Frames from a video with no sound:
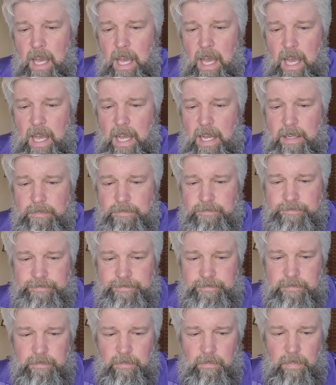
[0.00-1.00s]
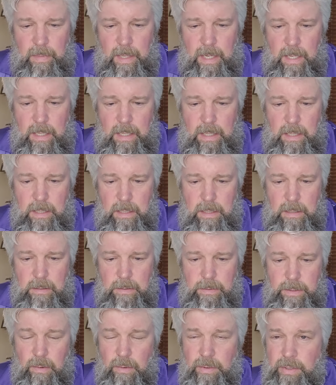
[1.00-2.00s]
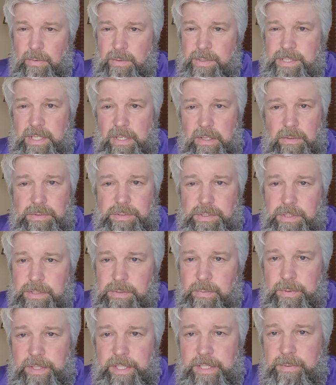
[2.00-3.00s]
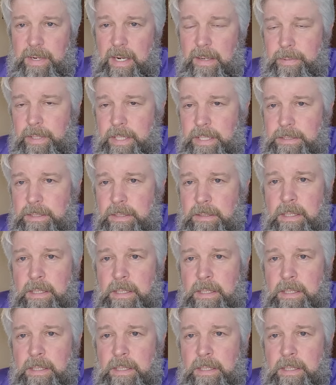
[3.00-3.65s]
There are no disclosures with these properties.